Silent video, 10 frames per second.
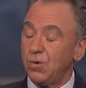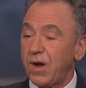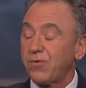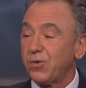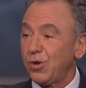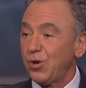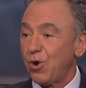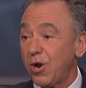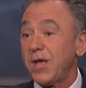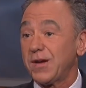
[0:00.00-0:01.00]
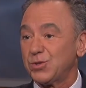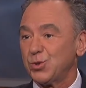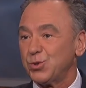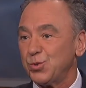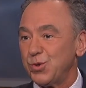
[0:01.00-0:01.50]
Well, actually, cardiac
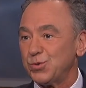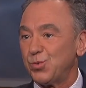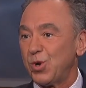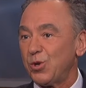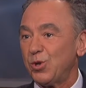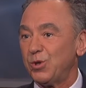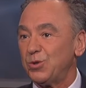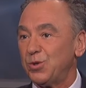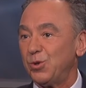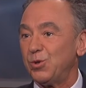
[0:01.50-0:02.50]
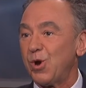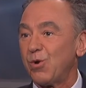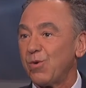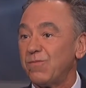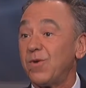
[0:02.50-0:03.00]
surgery is one of the, the
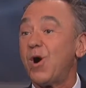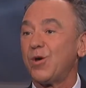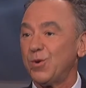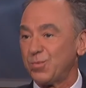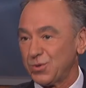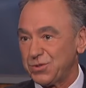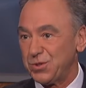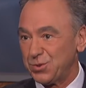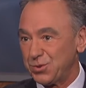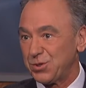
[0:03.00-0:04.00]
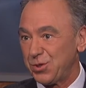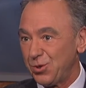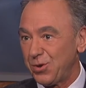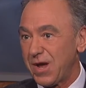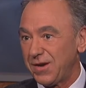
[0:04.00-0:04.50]
lower volume procedures in the
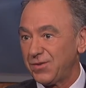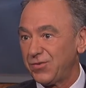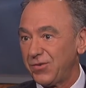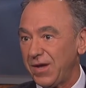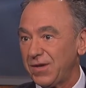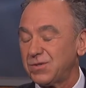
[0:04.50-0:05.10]
United States.